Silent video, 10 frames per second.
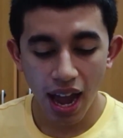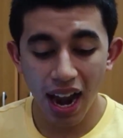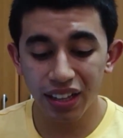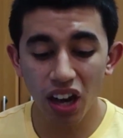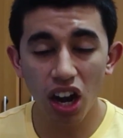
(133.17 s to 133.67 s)

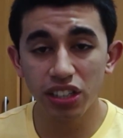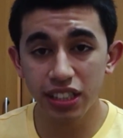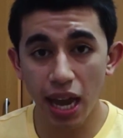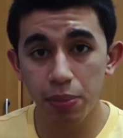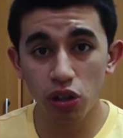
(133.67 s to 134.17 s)
I had a
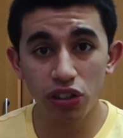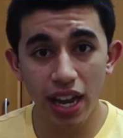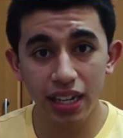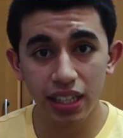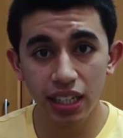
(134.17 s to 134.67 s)
hard time
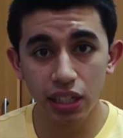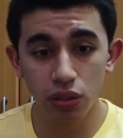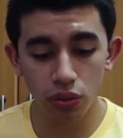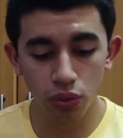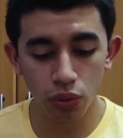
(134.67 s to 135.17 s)
connecting
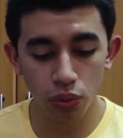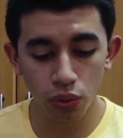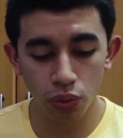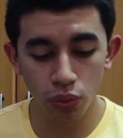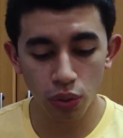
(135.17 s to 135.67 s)
it
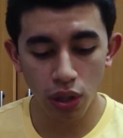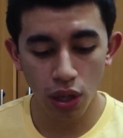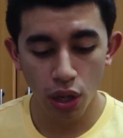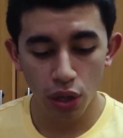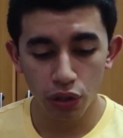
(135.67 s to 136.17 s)
to
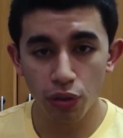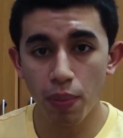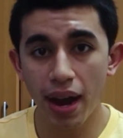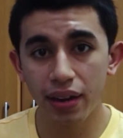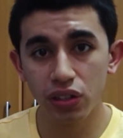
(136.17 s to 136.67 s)
the
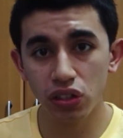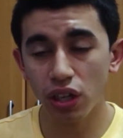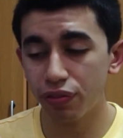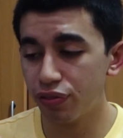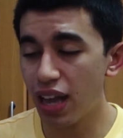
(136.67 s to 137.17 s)

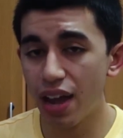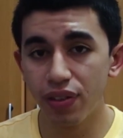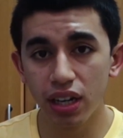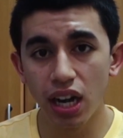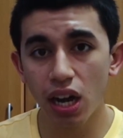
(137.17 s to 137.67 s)
Microsoft
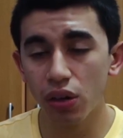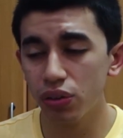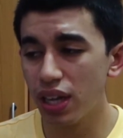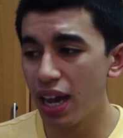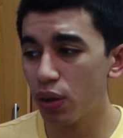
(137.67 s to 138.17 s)
Live
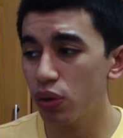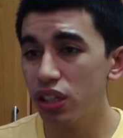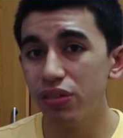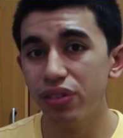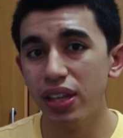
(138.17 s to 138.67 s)
account. I
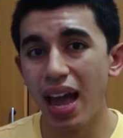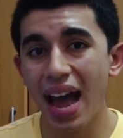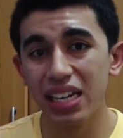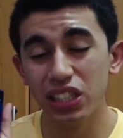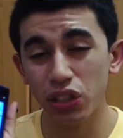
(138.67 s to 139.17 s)
couldn't even
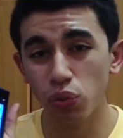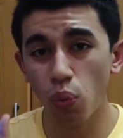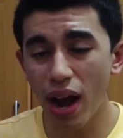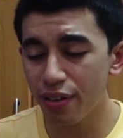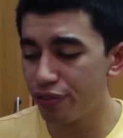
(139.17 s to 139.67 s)
access
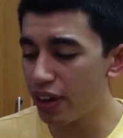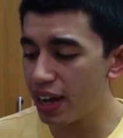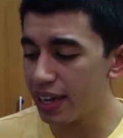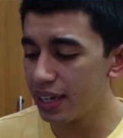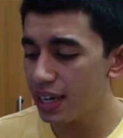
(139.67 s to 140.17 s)

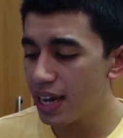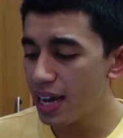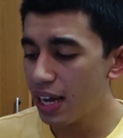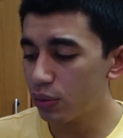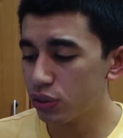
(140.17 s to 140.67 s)
Wi-Fi.
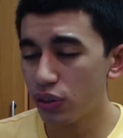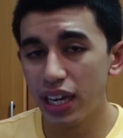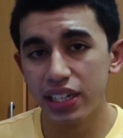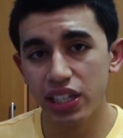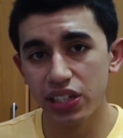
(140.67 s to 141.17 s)
It was
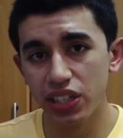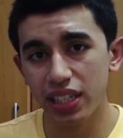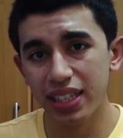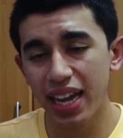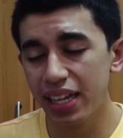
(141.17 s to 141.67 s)
only
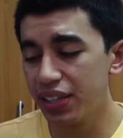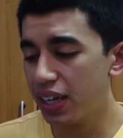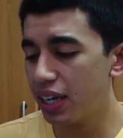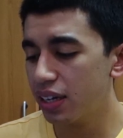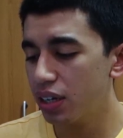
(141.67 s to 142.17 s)
accessing
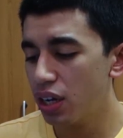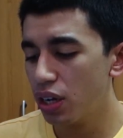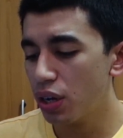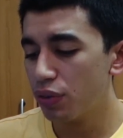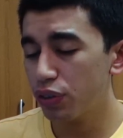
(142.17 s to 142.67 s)
data
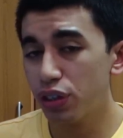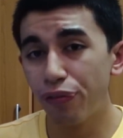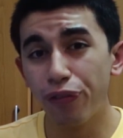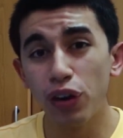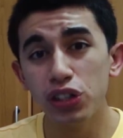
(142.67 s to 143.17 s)
for the
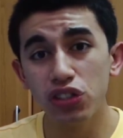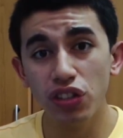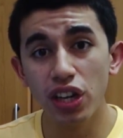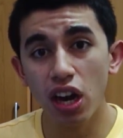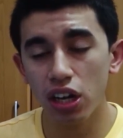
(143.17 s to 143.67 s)
first
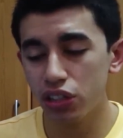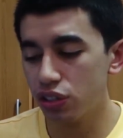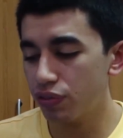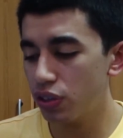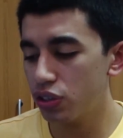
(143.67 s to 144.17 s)
3
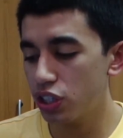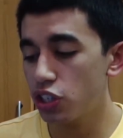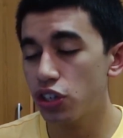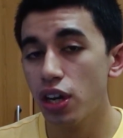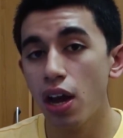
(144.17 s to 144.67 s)
hours of
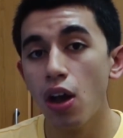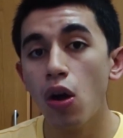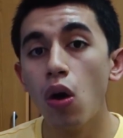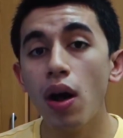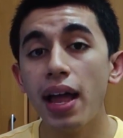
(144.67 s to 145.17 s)
usage.
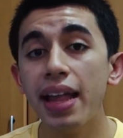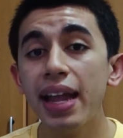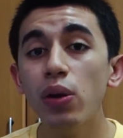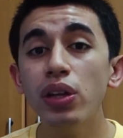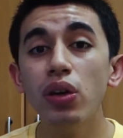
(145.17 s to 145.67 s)
And
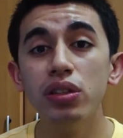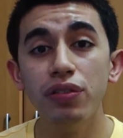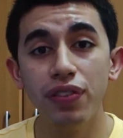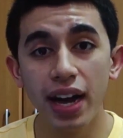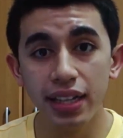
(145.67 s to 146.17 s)
I only got
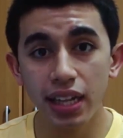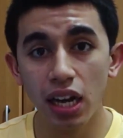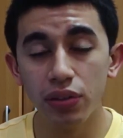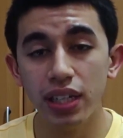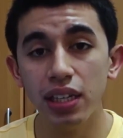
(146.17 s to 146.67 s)
to find
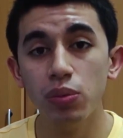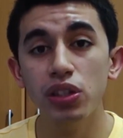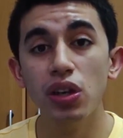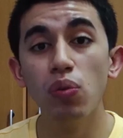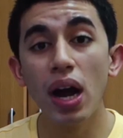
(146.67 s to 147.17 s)
out that it
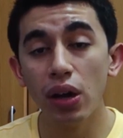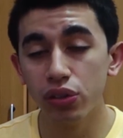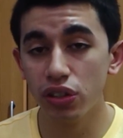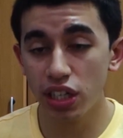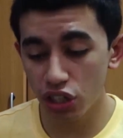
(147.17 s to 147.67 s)
was a
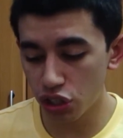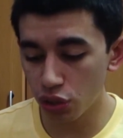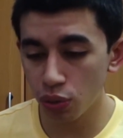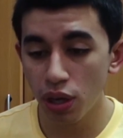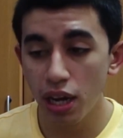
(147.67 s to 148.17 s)
router
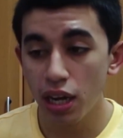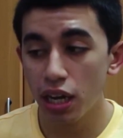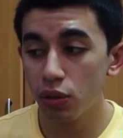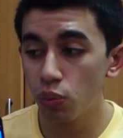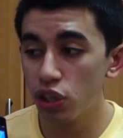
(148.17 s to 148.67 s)
issue
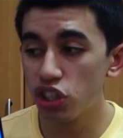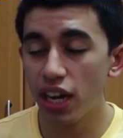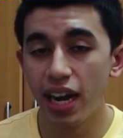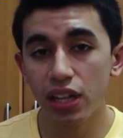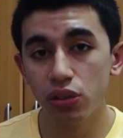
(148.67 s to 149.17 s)
in which
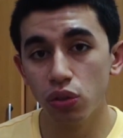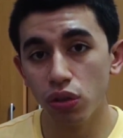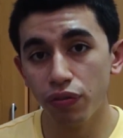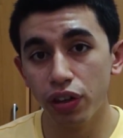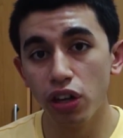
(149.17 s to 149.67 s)
I had to
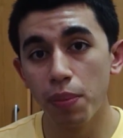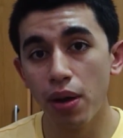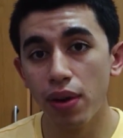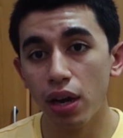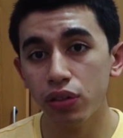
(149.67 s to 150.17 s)
configure
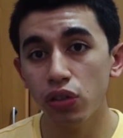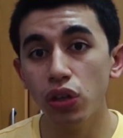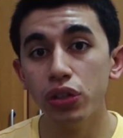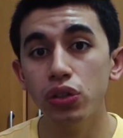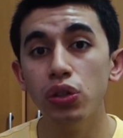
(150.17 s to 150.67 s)
my router
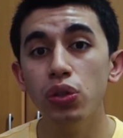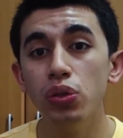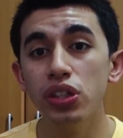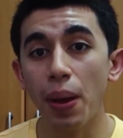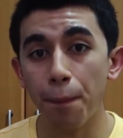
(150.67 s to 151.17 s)
not to
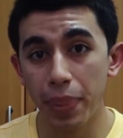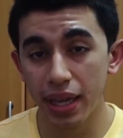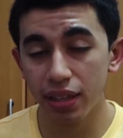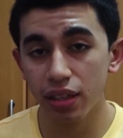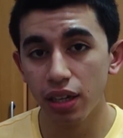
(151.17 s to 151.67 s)
use a
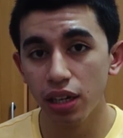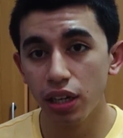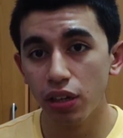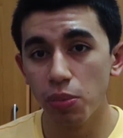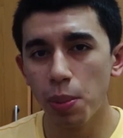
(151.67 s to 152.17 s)
pin.
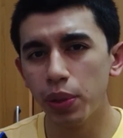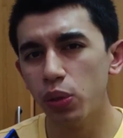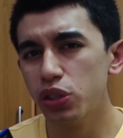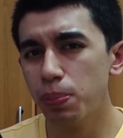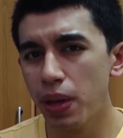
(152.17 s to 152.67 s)
Remember
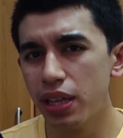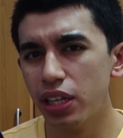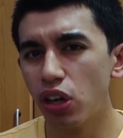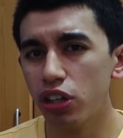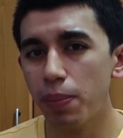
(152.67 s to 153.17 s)
those pin,
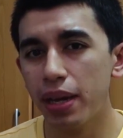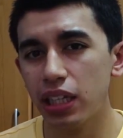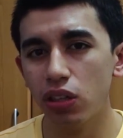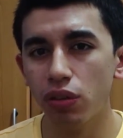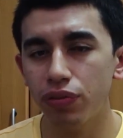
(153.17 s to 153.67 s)
that
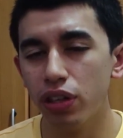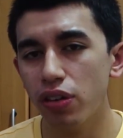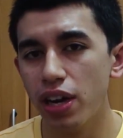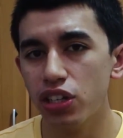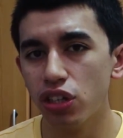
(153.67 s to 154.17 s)
automatic
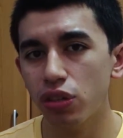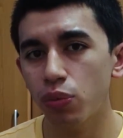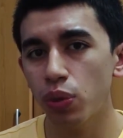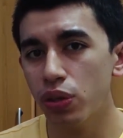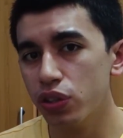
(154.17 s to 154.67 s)
configuration
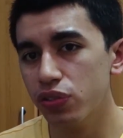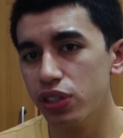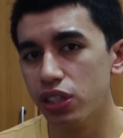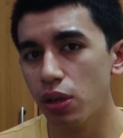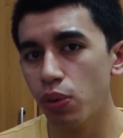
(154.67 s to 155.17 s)
on Windows
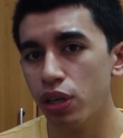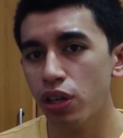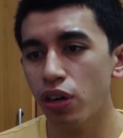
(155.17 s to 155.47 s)
Vista where